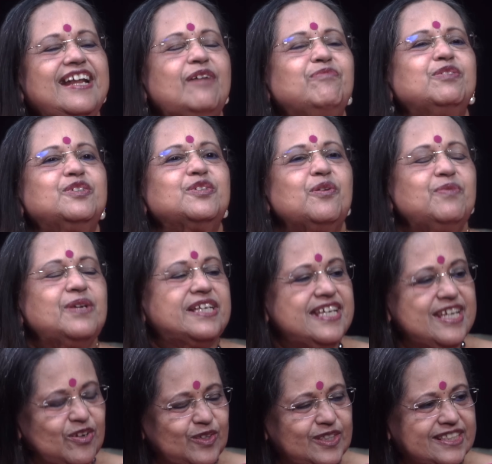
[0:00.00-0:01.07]
laparoscopic
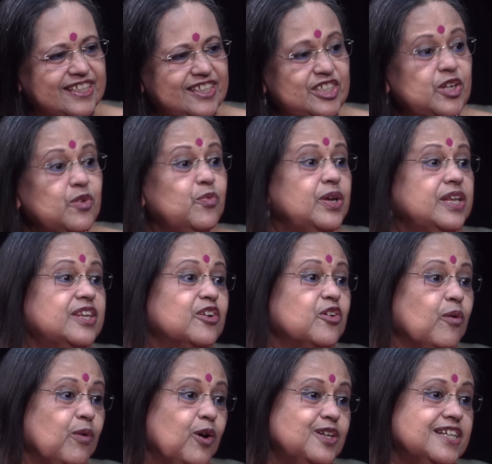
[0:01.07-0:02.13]
keyhole surgery, with
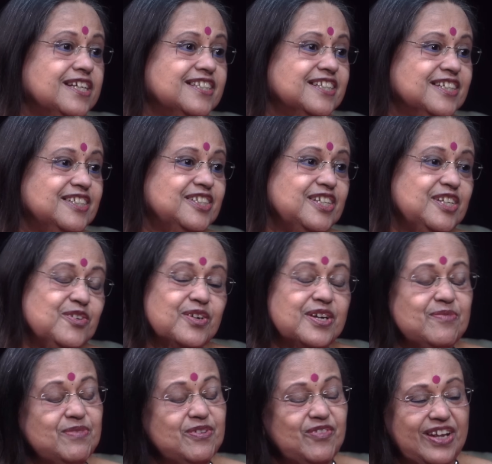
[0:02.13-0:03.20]
robotic surgery, you
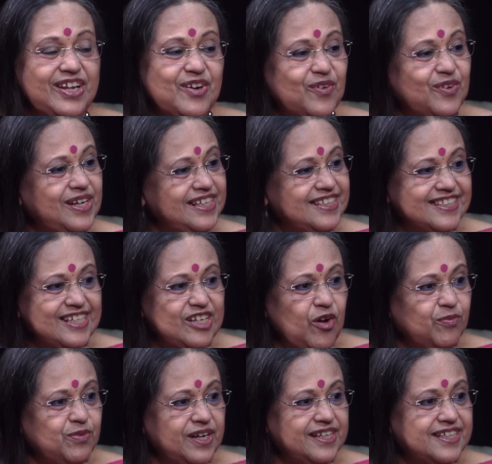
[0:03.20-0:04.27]
can be very old and still
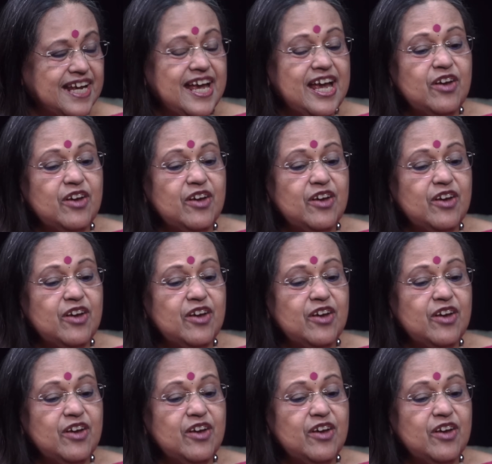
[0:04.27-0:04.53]
operate.